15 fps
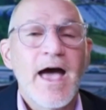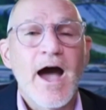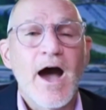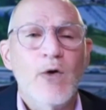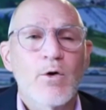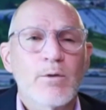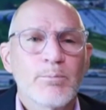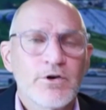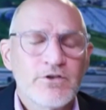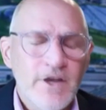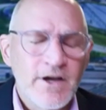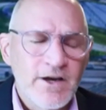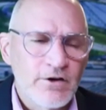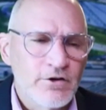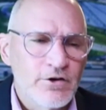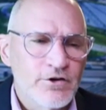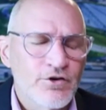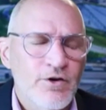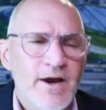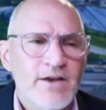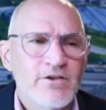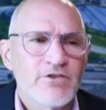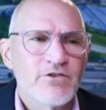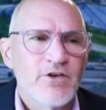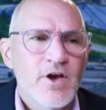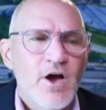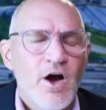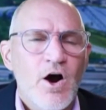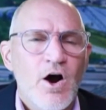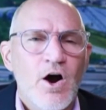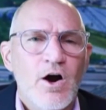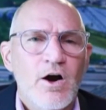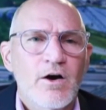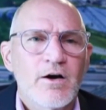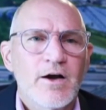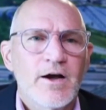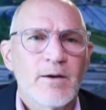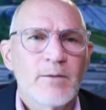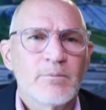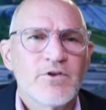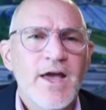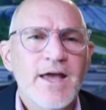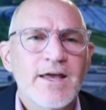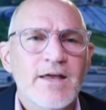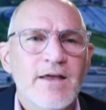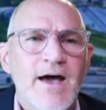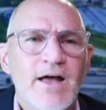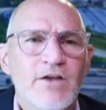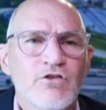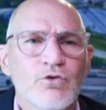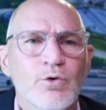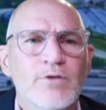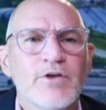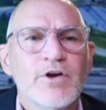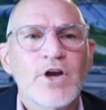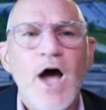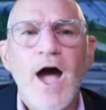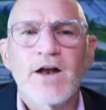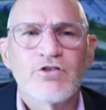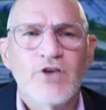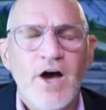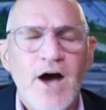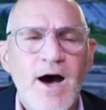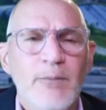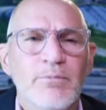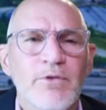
Our particular trains are um, taking that sort of a notch up.